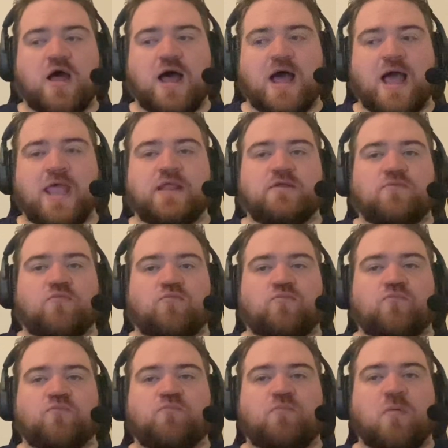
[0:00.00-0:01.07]
I
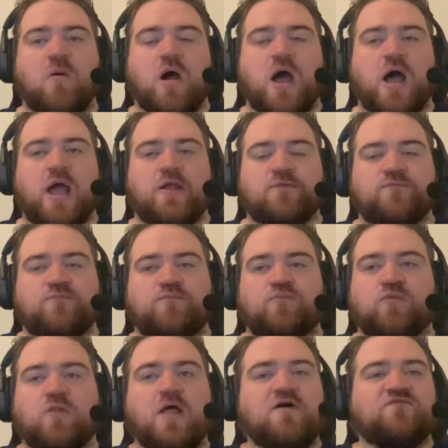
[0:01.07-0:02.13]

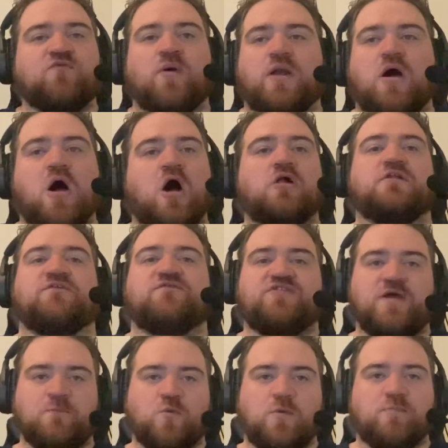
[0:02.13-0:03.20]
loved what all of
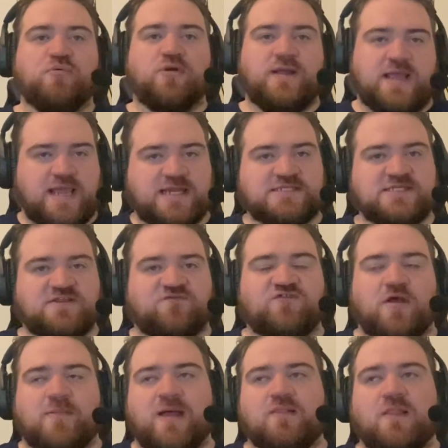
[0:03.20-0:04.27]
them were bringing to the
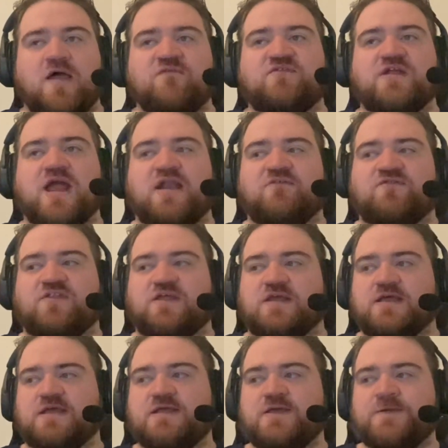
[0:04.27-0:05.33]
film. I loved kind of
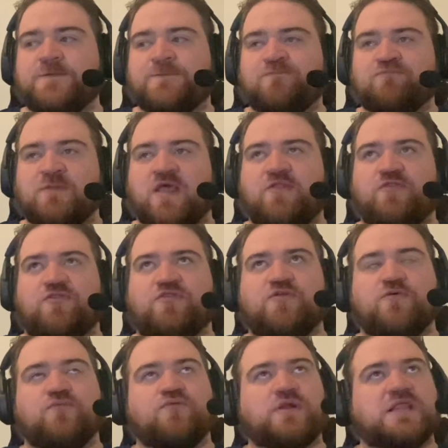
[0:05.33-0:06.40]
the
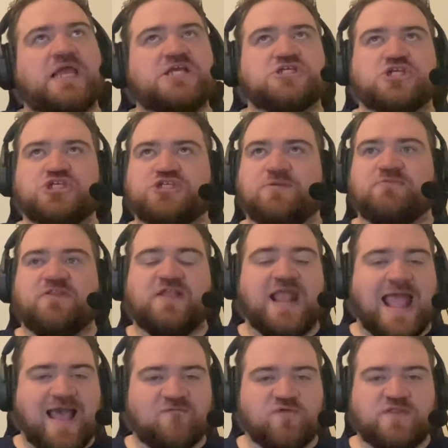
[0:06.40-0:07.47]
relationship that they
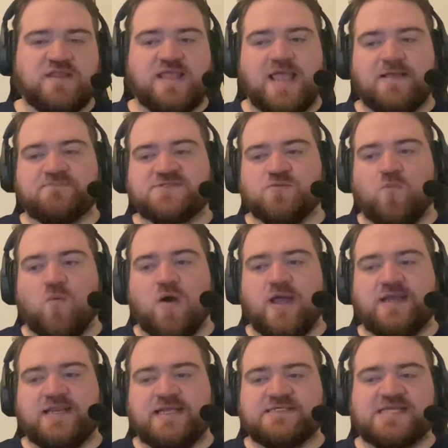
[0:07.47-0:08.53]
have with the apes,
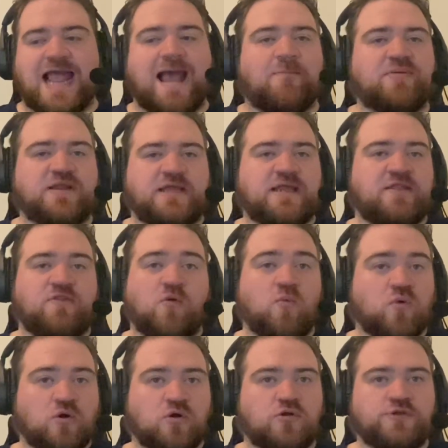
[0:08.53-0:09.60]
what is happening in the
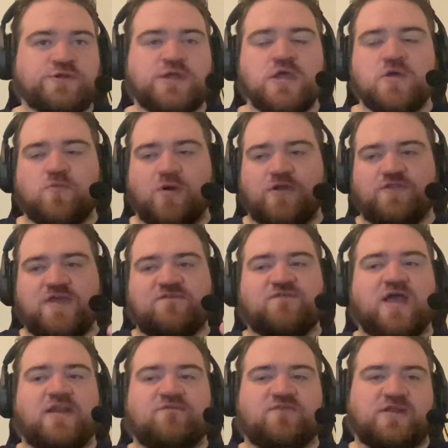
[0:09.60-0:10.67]
world, where they've
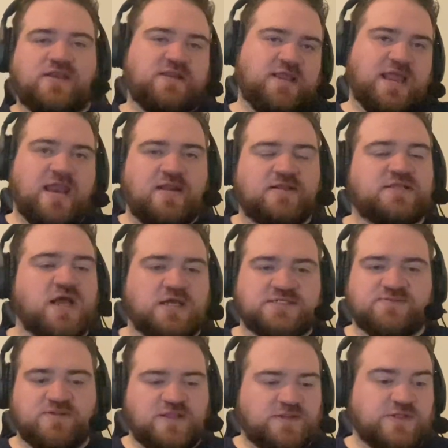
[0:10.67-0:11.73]
kind of, again,
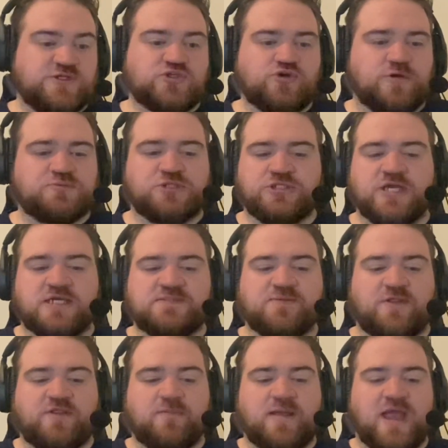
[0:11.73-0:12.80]
the description talks
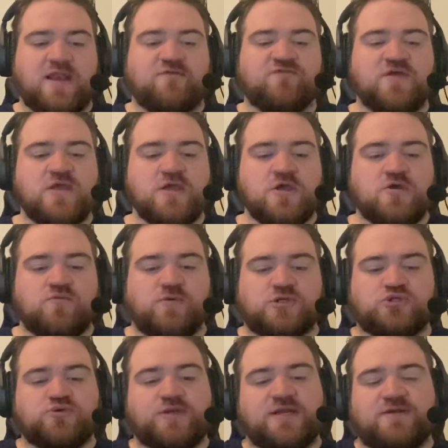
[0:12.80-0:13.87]
about them kind of
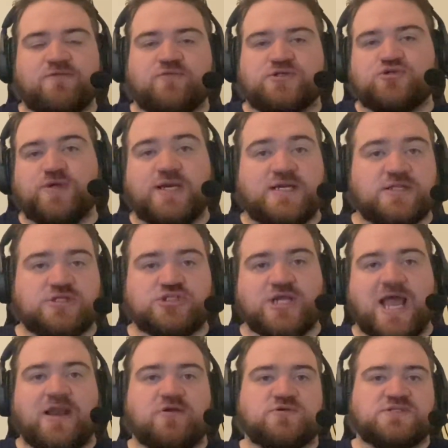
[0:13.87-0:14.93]
retreating to the
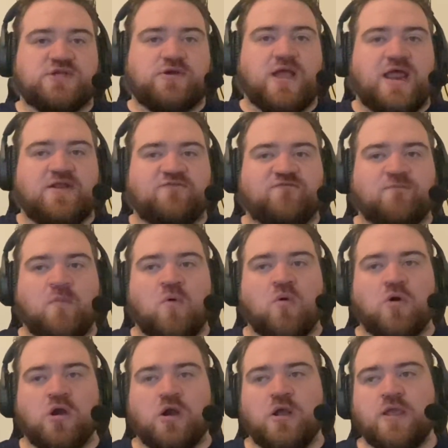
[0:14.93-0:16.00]
shadows. They're kind of
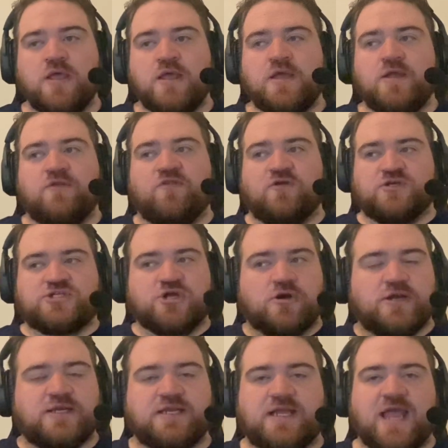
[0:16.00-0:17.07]
more, they're
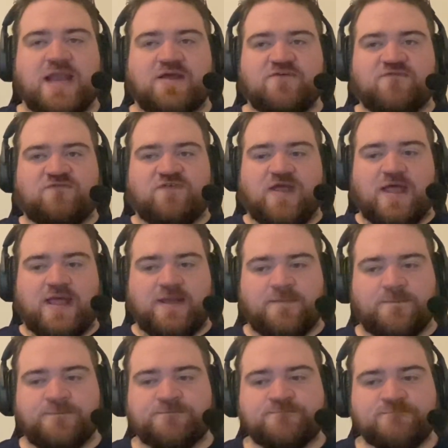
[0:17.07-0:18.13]
starting to kind of
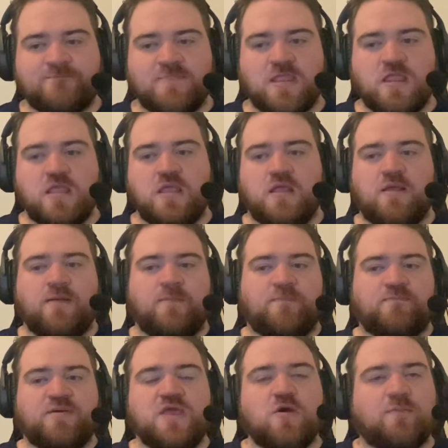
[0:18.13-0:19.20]

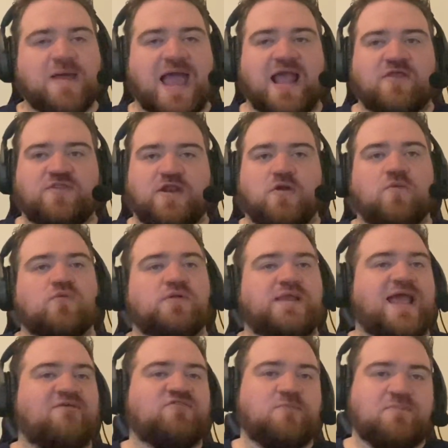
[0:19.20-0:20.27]
peel back. They don't really
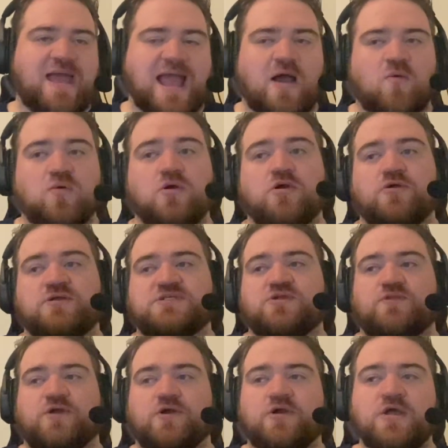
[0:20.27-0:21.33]
have the power, so
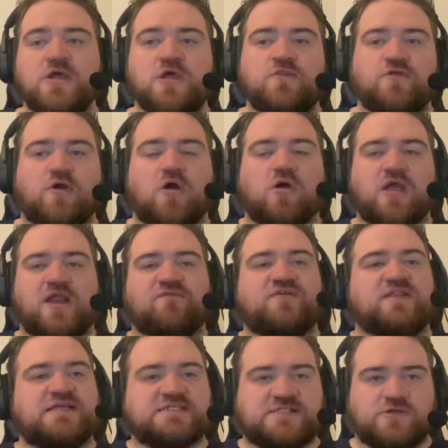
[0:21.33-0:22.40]
they're all kind of in
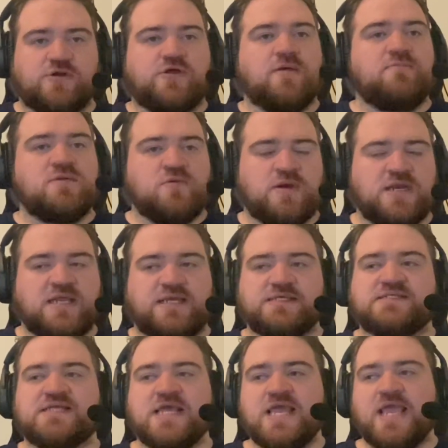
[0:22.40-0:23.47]
these little
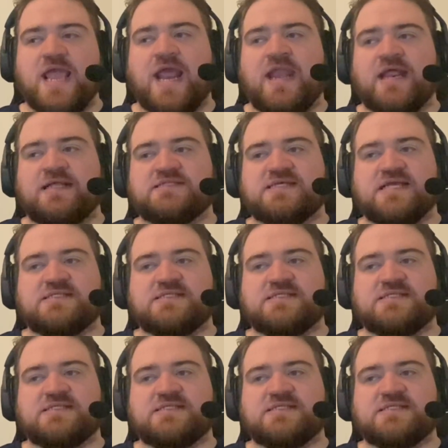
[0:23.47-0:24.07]
communities, and it's